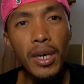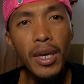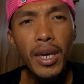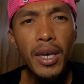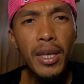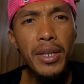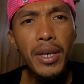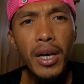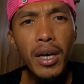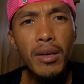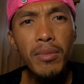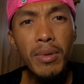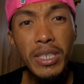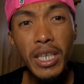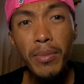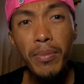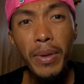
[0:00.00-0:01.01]
And
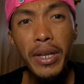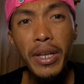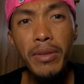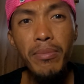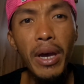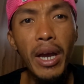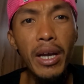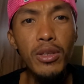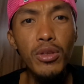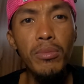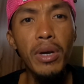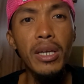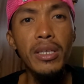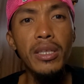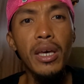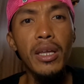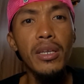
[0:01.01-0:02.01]
as I pedaled back to
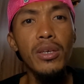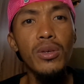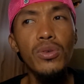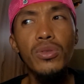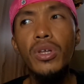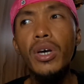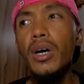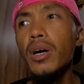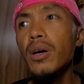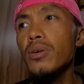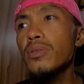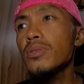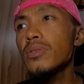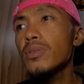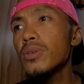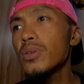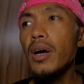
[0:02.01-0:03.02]
Mactan,
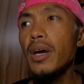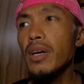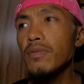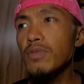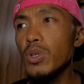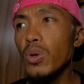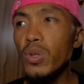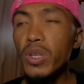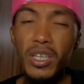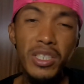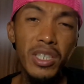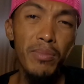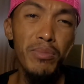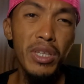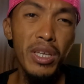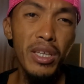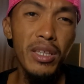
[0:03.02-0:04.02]
Newtown, I have slowly
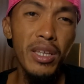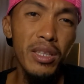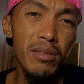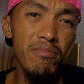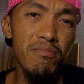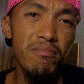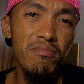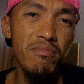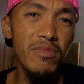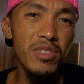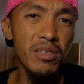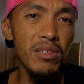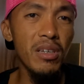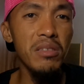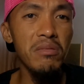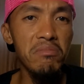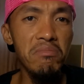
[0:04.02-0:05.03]
accepted that
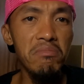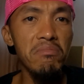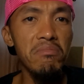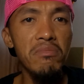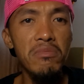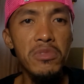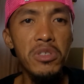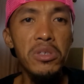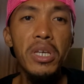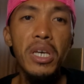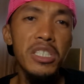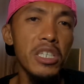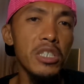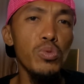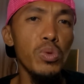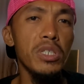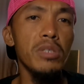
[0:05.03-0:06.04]
today
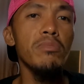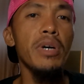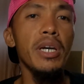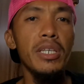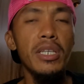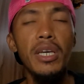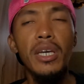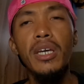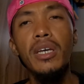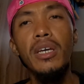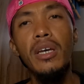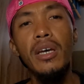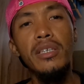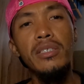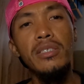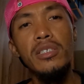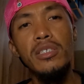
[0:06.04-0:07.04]
just wasn't my day.
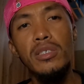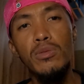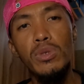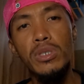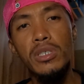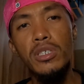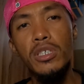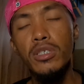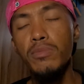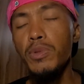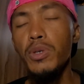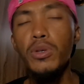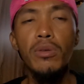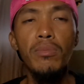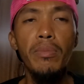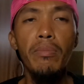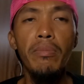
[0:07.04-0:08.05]
It was just
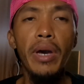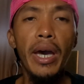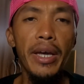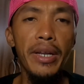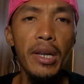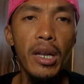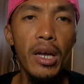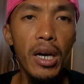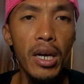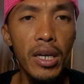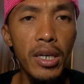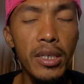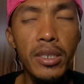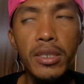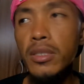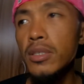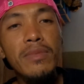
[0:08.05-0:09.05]
pure bad
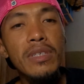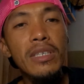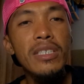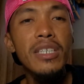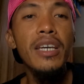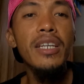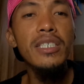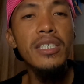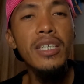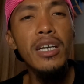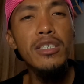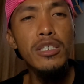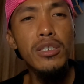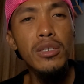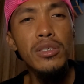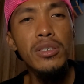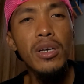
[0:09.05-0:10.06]
luck. It kind of sucks,
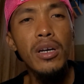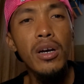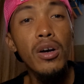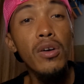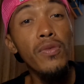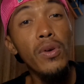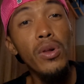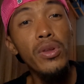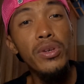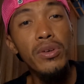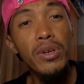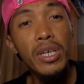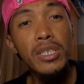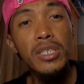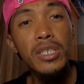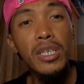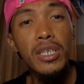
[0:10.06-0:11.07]
because of all the
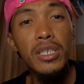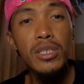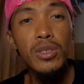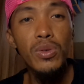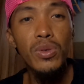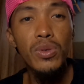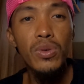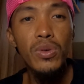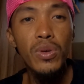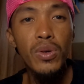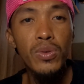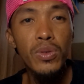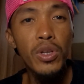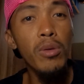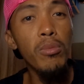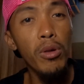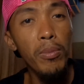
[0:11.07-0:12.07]
races to
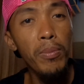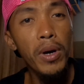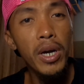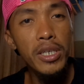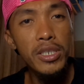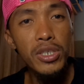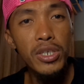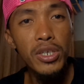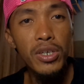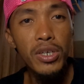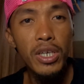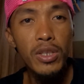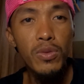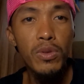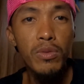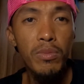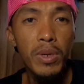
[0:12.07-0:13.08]
double puncture,
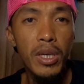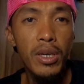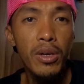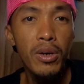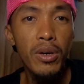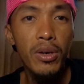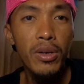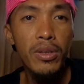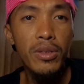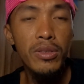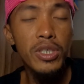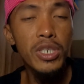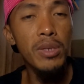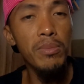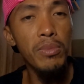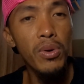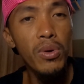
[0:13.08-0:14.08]
it would be on
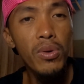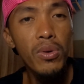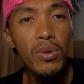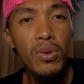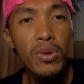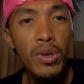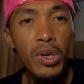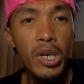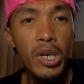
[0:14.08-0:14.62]
Cebu.